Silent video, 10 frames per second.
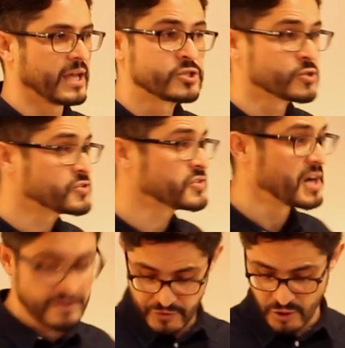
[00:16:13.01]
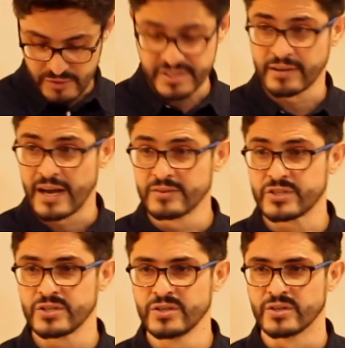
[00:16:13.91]
and to serve those around
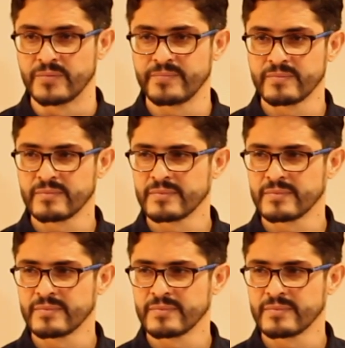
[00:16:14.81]
you.